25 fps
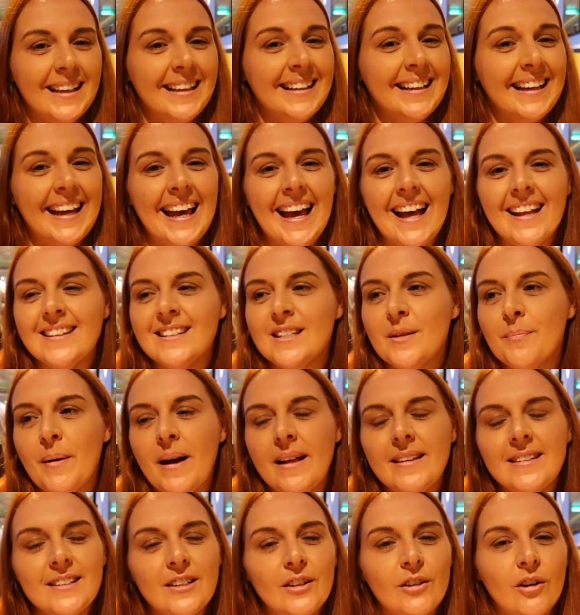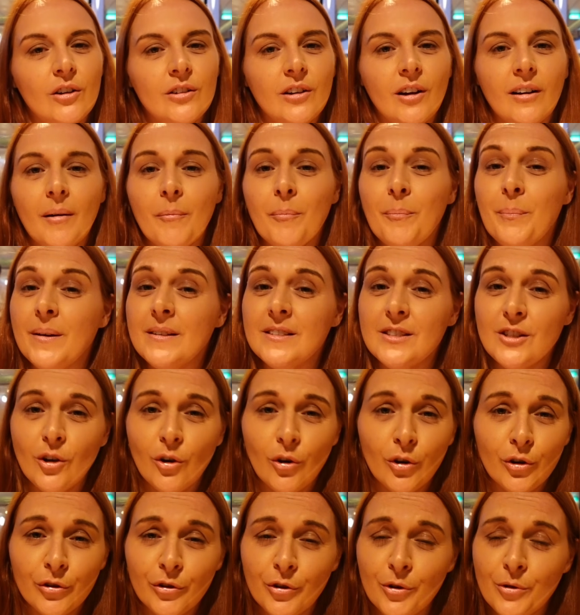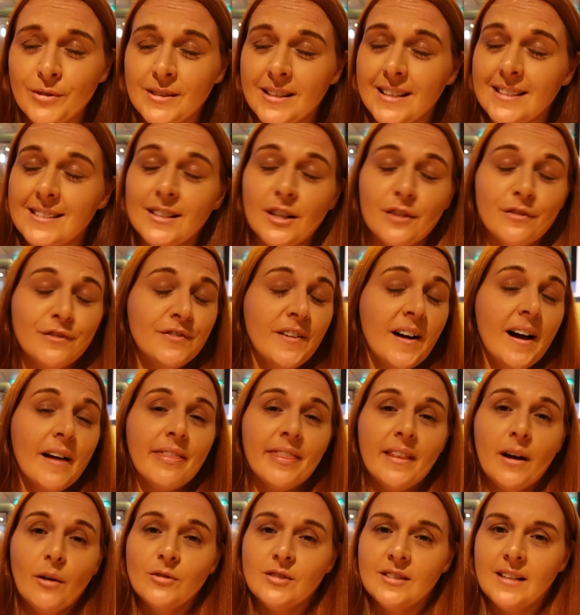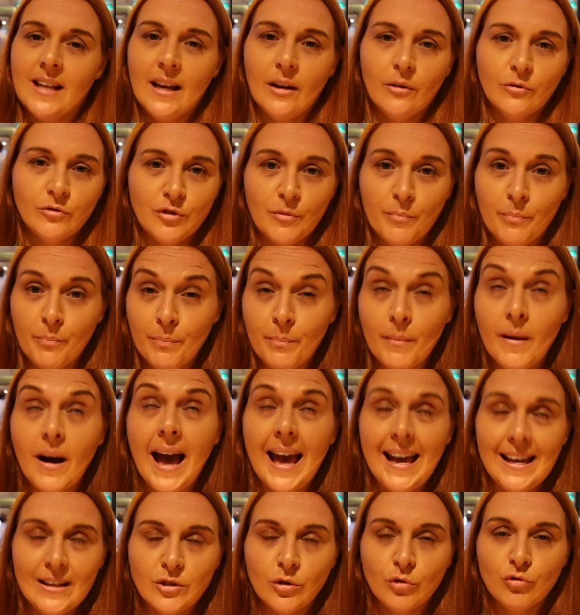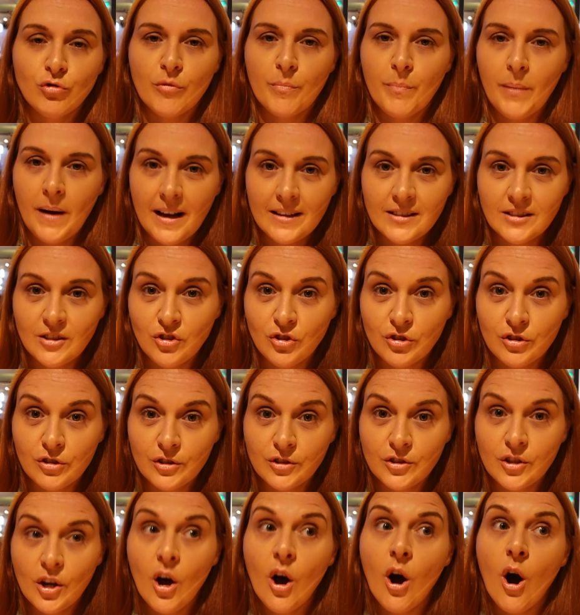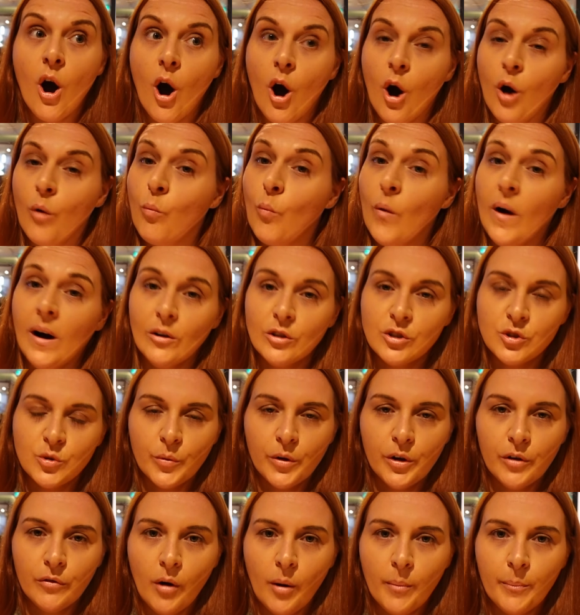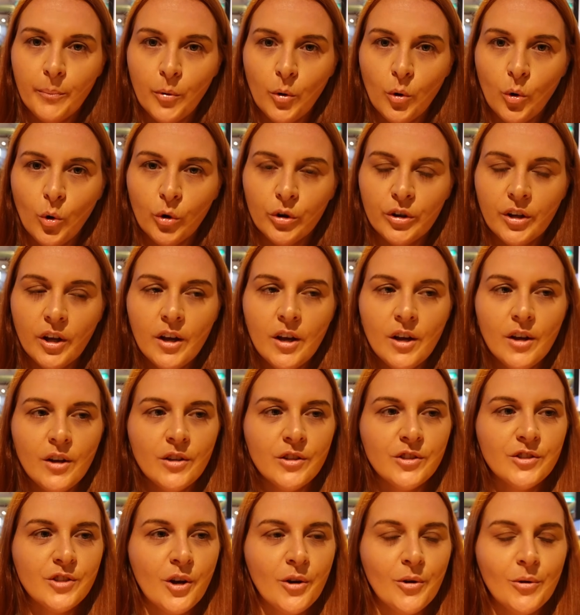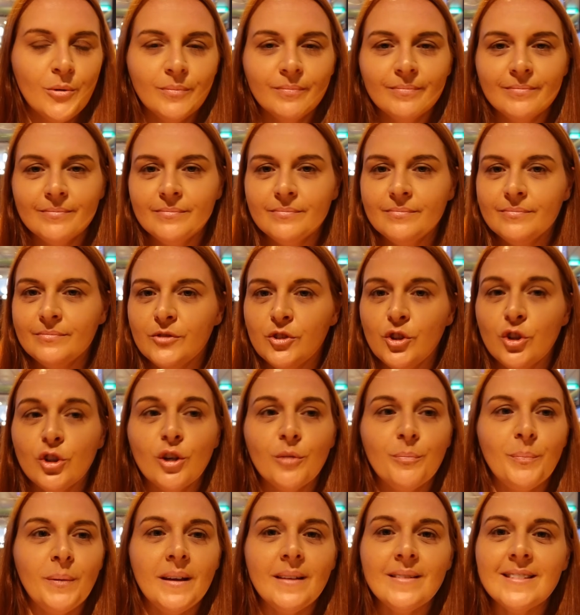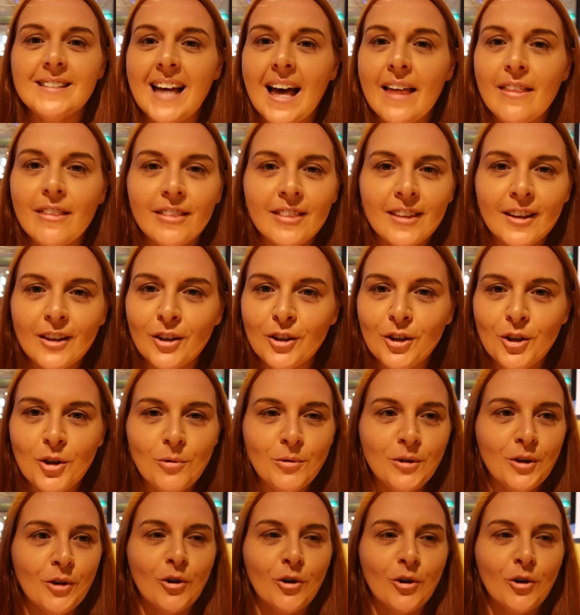And again, depending on how busy your cruise is, there's 5,800 passengers on whilst we're on board, so you could be 10th in queue, you